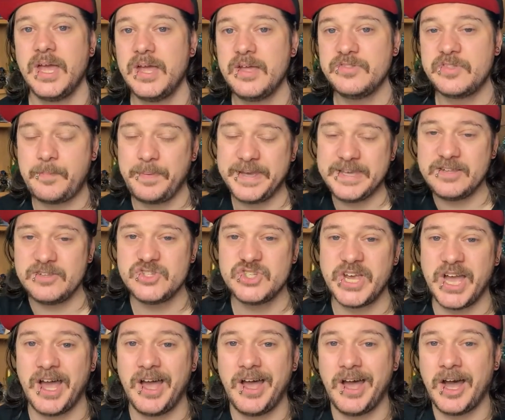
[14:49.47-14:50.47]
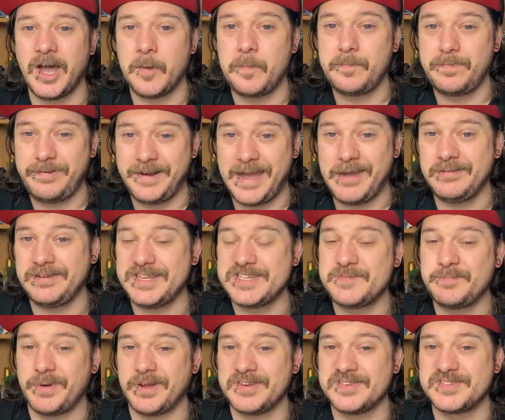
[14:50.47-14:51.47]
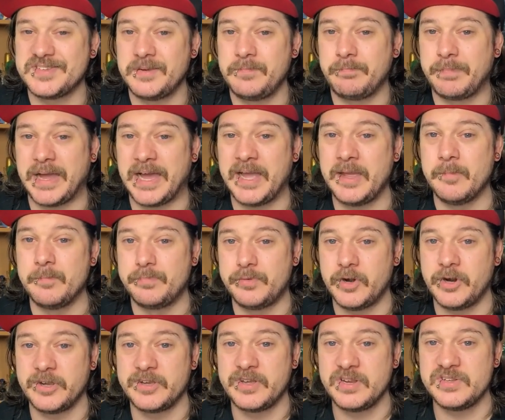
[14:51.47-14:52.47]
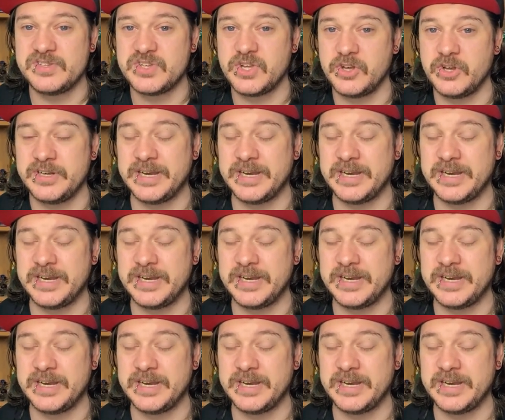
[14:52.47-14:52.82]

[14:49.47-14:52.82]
The Pickle Jar are proudly sponsored by Broken Toad.